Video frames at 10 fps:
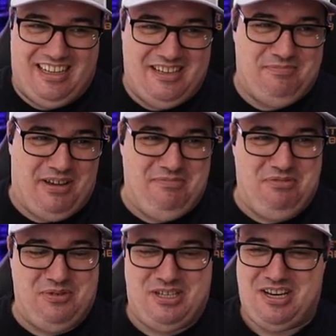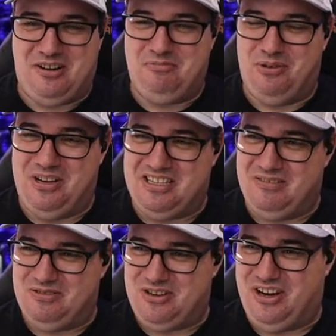There's people with channel points
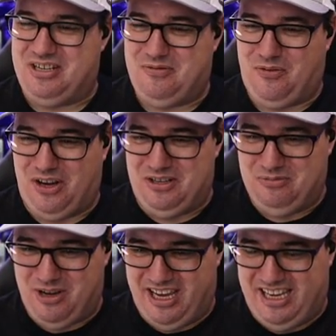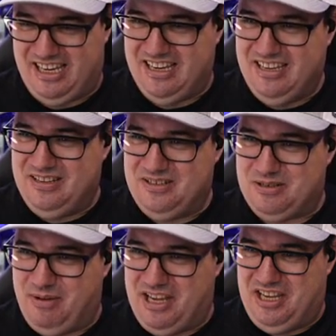and I'm trying to find a way
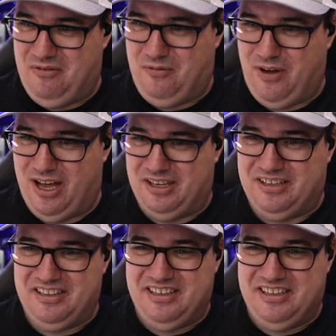to make it fun.